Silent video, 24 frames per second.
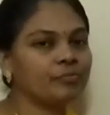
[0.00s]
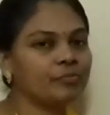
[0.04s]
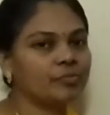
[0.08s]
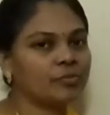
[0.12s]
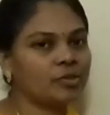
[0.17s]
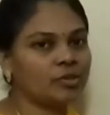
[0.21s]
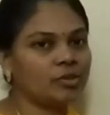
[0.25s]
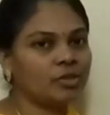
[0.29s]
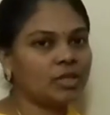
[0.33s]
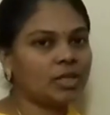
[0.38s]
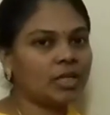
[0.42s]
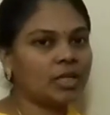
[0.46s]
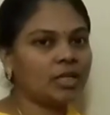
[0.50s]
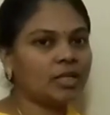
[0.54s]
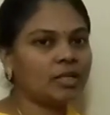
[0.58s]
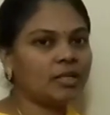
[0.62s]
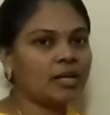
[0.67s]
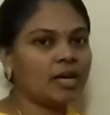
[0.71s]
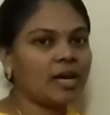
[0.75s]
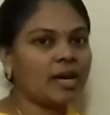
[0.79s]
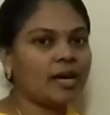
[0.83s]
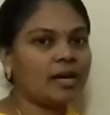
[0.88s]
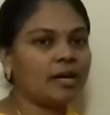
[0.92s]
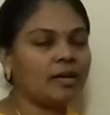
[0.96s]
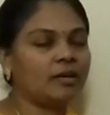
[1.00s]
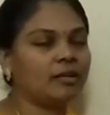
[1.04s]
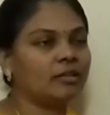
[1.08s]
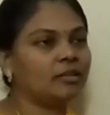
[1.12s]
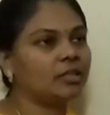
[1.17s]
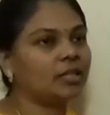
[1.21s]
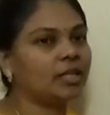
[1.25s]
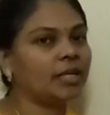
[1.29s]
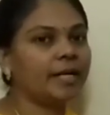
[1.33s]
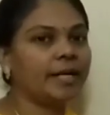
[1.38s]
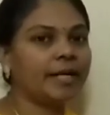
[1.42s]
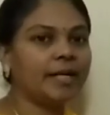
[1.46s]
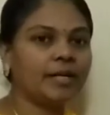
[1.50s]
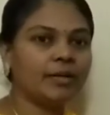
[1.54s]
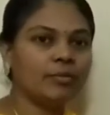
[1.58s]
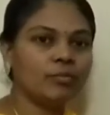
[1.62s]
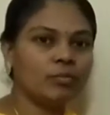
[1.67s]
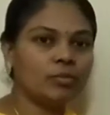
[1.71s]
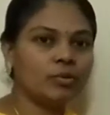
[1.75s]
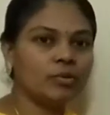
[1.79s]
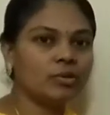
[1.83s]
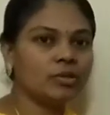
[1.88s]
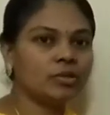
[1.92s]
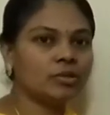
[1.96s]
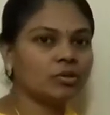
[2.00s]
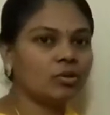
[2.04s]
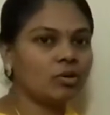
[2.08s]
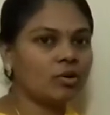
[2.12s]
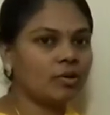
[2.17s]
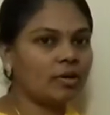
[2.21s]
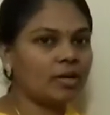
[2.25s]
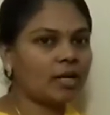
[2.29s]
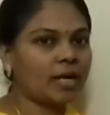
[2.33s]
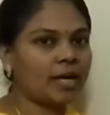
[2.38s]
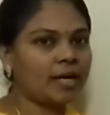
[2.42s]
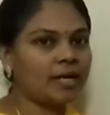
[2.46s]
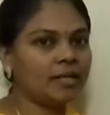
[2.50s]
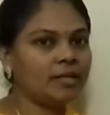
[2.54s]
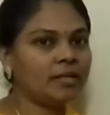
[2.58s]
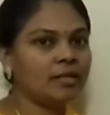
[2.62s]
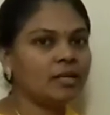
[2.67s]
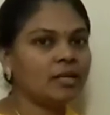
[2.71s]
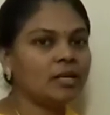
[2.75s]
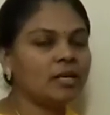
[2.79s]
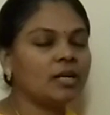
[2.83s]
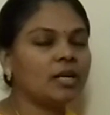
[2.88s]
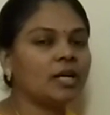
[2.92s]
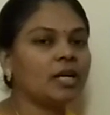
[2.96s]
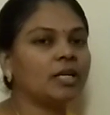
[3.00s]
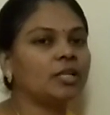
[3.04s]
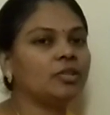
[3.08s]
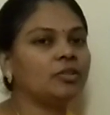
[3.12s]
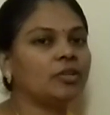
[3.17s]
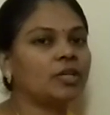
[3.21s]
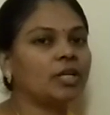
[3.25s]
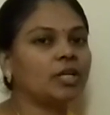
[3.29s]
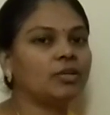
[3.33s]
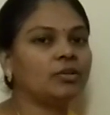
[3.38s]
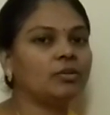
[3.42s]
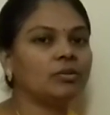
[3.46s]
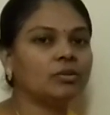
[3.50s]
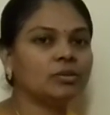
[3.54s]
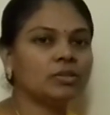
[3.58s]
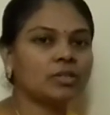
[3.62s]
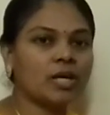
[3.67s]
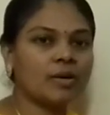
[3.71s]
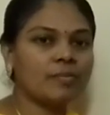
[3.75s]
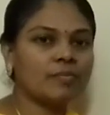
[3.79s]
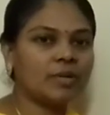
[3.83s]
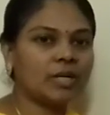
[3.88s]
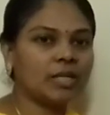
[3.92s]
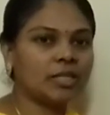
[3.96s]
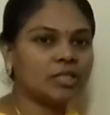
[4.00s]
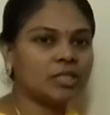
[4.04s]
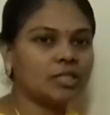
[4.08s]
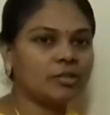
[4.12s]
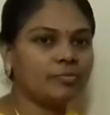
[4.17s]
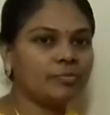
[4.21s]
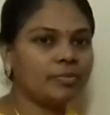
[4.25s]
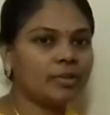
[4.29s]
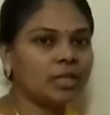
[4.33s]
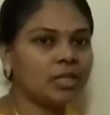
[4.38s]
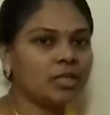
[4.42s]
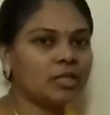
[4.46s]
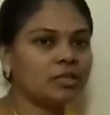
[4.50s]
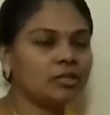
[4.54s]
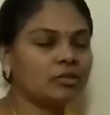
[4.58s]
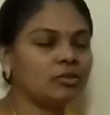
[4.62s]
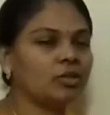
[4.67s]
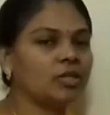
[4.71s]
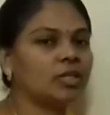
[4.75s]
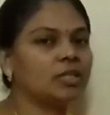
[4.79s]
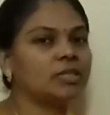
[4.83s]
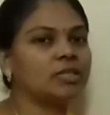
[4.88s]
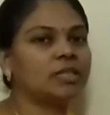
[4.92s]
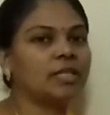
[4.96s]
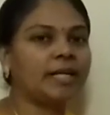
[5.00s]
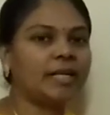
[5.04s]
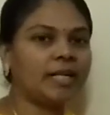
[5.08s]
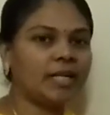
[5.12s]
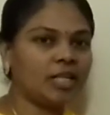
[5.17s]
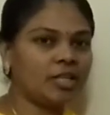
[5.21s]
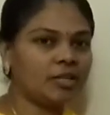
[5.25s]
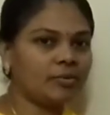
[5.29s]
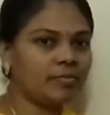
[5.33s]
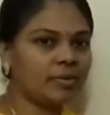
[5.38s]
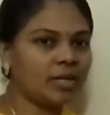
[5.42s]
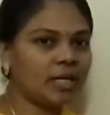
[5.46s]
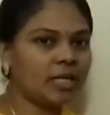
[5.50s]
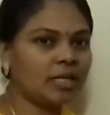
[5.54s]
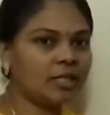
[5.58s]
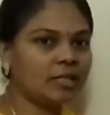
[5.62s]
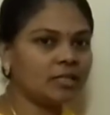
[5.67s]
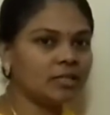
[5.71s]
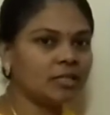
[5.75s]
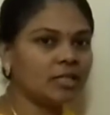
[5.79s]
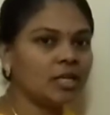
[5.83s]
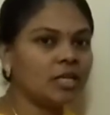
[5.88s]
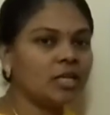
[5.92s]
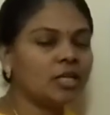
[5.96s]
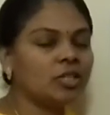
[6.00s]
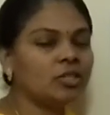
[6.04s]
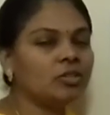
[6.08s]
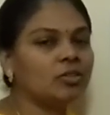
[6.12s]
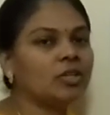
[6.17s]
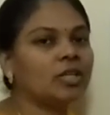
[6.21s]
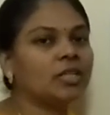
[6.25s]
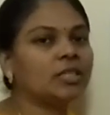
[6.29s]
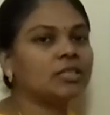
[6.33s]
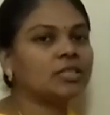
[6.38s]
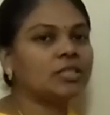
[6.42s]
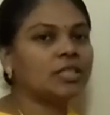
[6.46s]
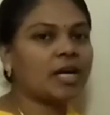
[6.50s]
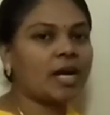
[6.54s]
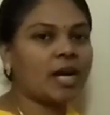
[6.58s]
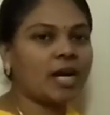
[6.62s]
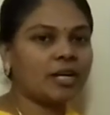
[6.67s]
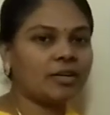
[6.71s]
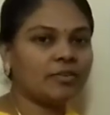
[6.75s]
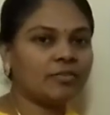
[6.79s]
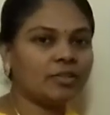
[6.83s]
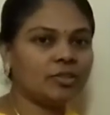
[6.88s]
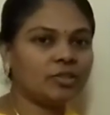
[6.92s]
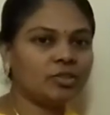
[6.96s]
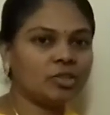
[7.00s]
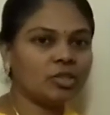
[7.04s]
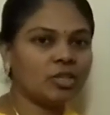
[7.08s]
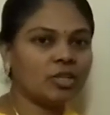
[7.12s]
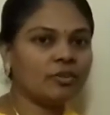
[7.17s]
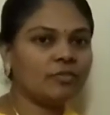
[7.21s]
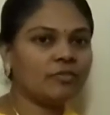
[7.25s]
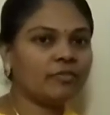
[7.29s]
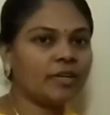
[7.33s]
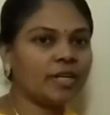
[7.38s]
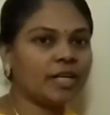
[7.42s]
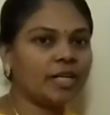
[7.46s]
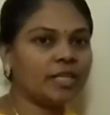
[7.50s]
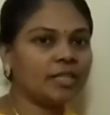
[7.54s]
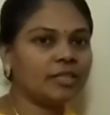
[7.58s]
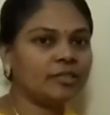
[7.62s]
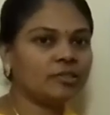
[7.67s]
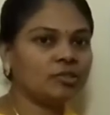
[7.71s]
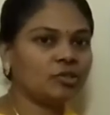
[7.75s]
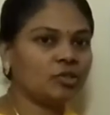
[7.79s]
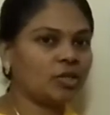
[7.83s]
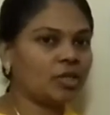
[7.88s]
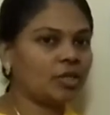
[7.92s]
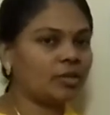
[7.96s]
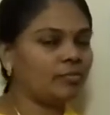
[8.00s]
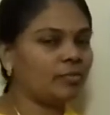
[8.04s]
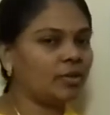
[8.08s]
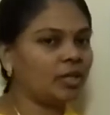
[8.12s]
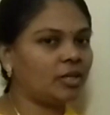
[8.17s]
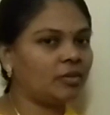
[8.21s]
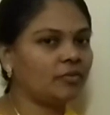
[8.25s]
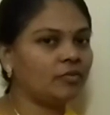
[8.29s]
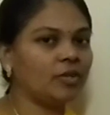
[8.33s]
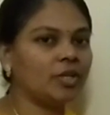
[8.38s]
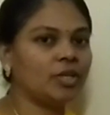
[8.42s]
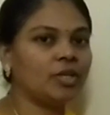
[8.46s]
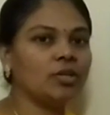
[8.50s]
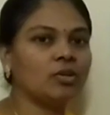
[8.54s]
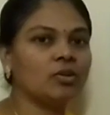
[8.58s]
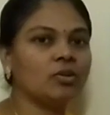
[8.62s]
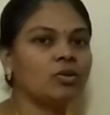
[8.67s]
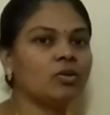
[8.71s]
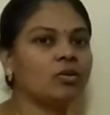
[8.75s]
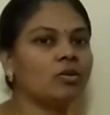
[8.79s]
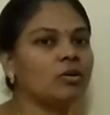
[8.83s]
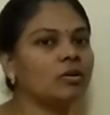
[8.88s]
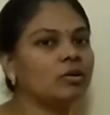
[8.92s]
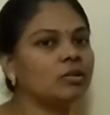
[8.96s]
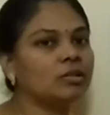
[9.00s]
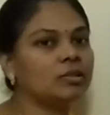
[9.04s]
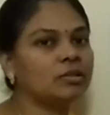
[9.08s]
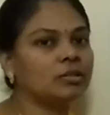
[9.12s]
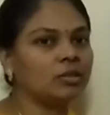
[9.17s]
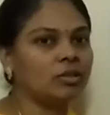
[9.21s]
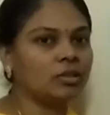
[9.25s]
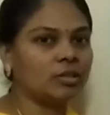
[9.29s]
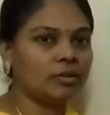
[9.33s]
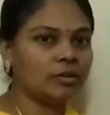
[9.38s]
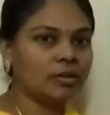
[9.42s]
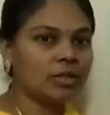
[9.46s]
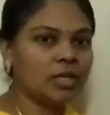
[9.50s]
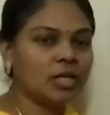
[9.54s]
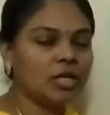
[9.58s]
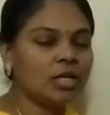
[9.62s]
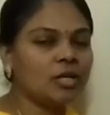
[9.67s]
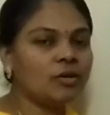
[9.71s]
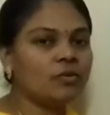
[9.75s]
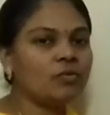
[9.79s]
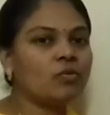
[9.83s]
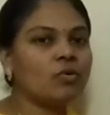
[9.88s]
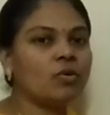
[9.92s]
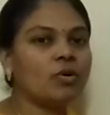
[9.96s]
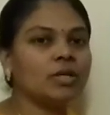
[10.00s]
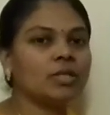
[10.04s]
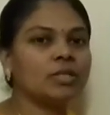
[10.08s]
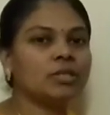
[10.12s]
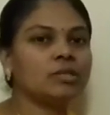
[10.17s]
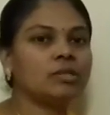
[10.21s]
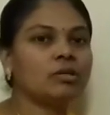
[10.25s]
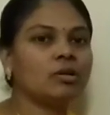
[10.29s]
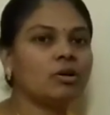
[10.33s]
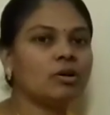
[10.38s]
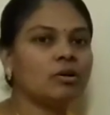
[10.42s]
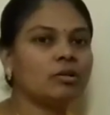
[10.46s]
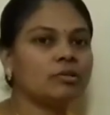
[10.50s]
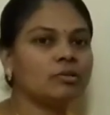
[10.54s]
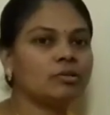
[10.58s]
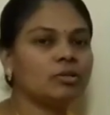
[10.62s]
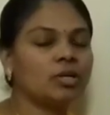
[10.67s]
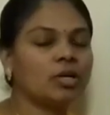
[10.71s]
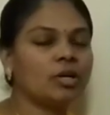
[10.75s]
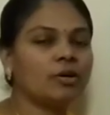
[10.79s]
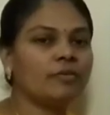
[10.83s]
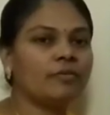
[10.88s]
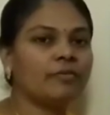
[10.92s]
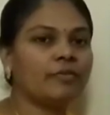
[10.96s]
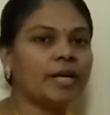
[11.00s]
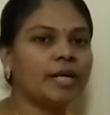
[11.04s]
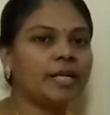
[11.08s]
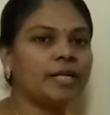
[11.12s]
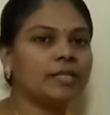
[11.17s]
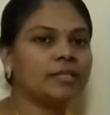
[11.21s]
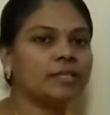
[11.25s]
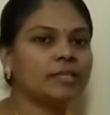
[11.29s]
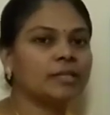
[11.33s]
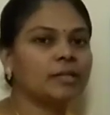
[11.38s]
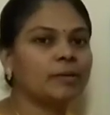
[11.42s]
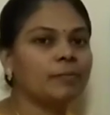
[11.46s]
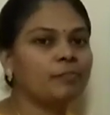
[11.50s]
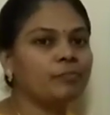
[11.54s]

so you can read books online and you can know some recipes, you can send emails, you can chat with your friends, you can make video calls or voice calls to your friends.